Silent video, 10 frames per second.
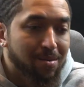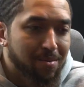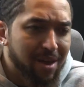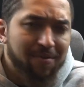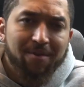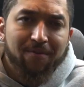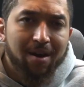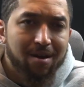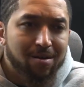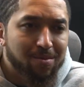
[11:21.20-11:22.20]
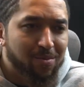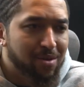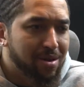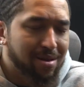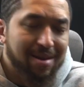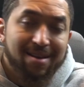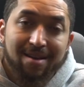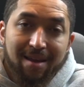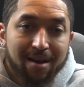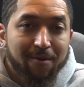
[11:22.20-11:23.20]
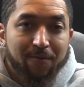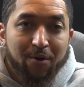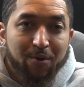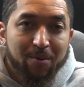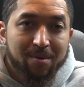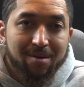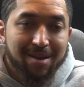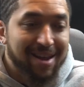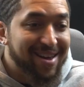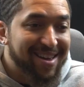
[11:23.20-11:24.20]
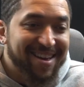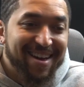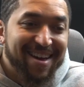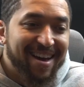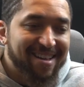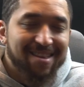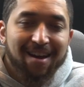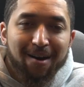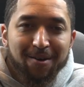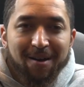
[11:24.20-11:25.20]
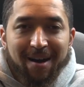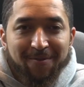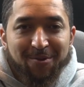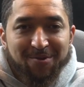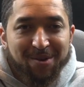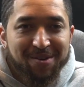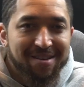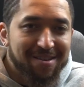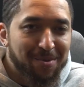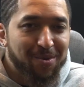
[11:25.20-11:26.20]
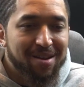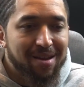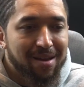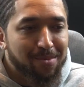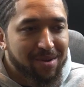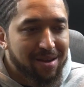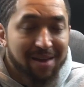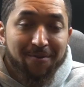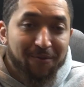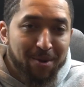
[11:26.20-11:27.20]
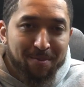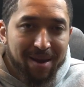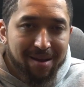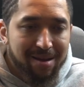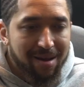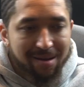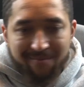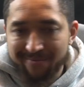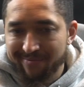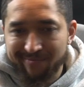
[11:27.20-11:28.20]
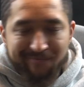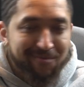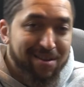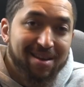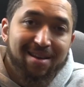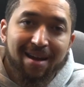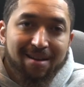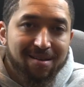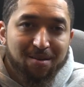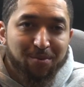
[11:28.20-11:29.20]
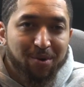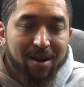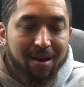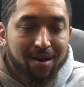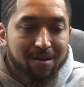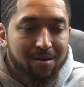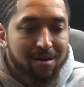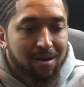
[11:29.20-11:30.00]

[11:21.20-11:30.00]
Even the volume, that's a loud phone. Like, I think all iPhone 13s are pretty loud, but even for the mini, like, did not disappoint at all.